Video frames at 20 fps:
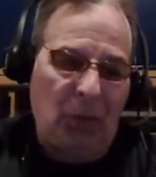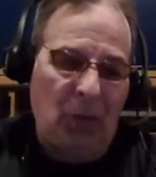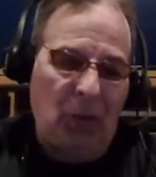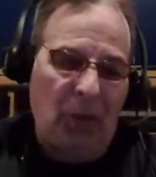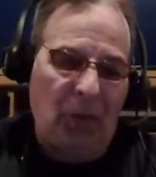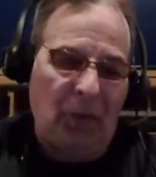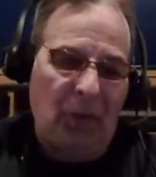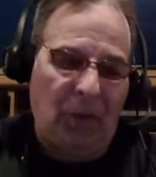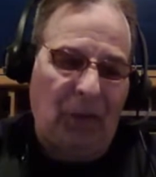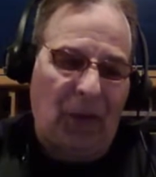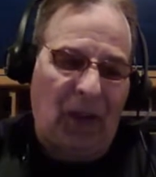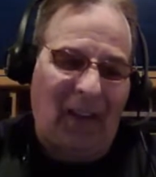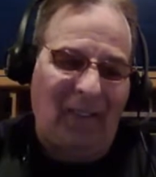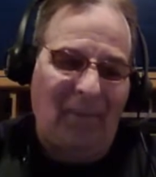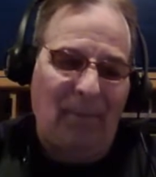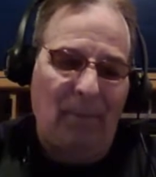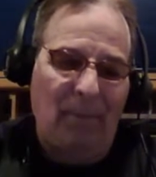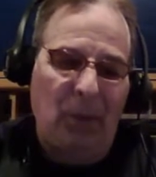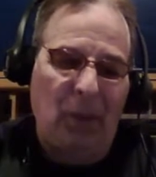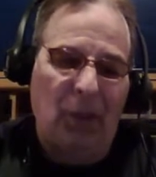
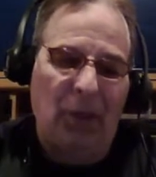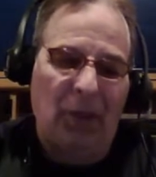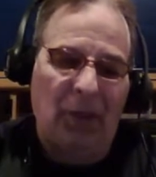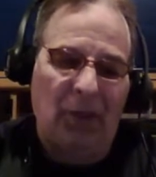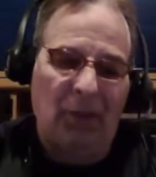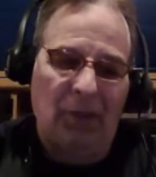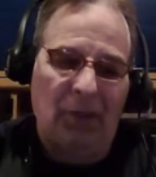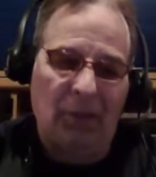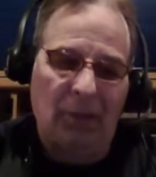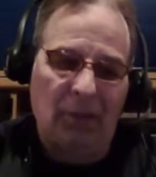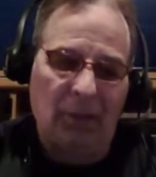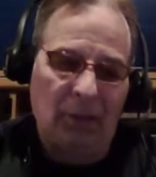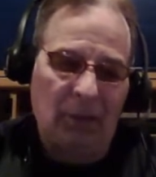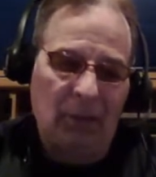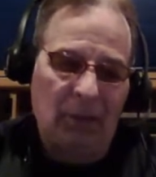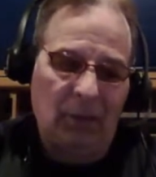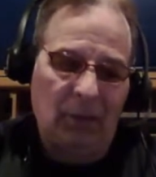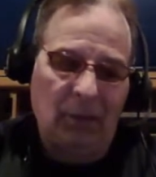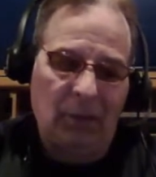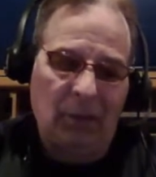$2.5 million
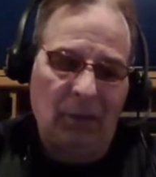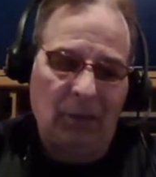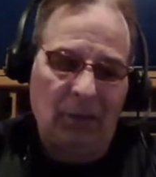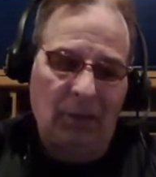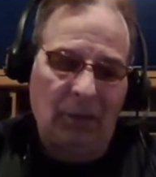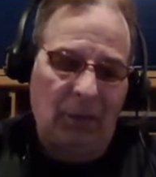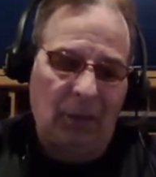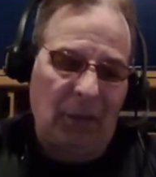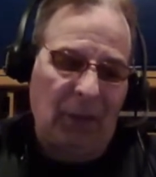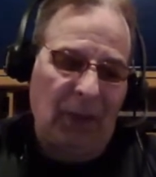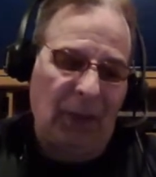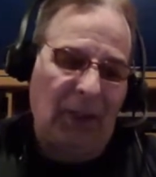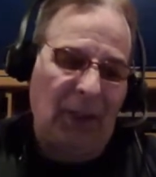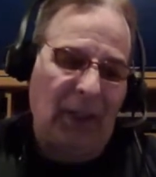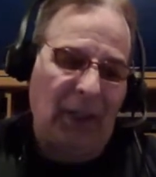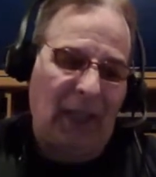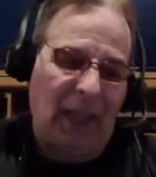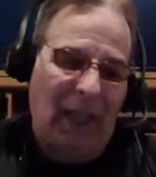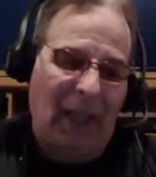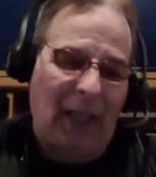for
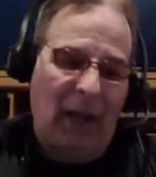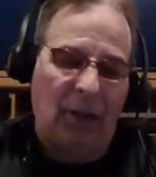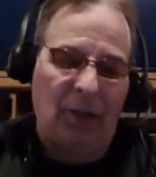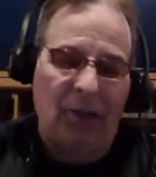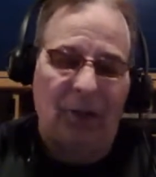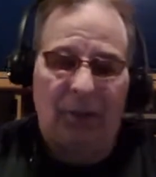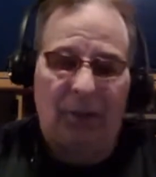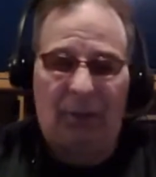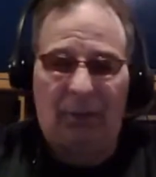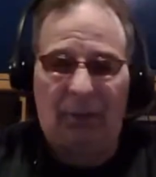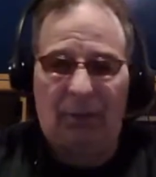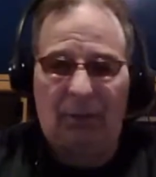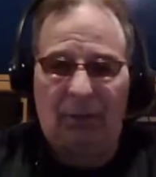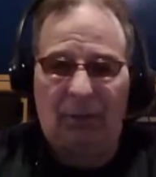Indian housing.